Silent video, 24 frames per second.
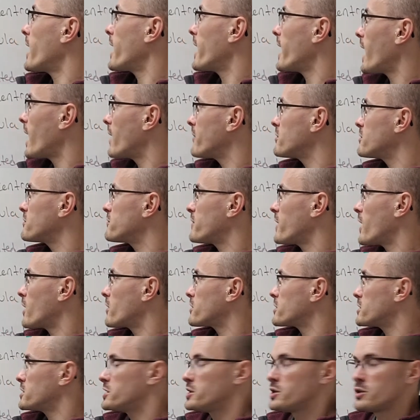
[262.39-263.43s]
I haven't
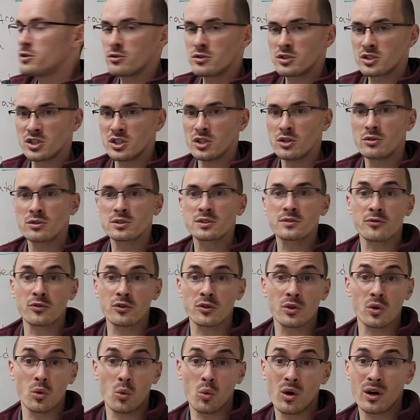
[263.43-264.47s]
found a huge use
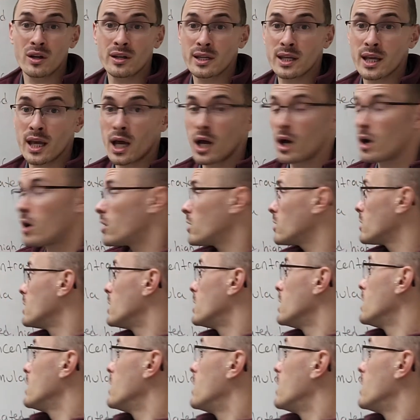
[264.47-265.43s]
for the 1 cal.